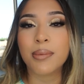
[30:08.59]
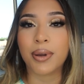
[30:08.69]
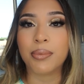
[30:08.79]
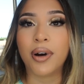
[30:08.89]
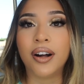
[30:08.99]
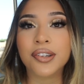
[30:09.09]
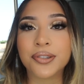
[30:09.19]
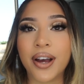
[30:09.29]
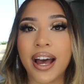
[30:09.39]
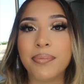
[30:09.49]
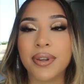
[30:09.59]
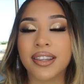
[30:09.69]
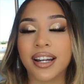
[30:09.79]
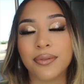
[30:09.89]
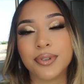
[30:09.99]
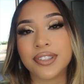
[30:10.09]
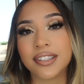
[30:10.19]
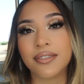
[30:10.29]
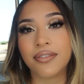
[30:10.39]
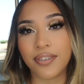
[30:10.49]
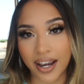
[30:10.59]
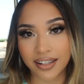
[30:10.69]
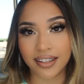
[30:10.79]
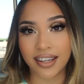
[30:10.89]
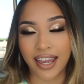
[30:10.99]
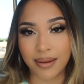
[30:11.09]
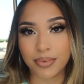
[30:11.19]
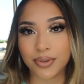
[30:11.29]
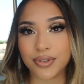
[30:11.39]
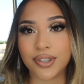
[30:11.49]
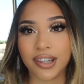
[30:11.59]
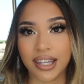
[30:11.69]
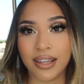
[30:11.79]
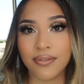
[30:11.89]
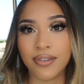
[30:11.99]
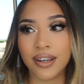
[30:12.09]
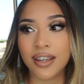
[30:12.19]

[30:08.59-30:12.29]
but I'm also happy that I was finally able to leave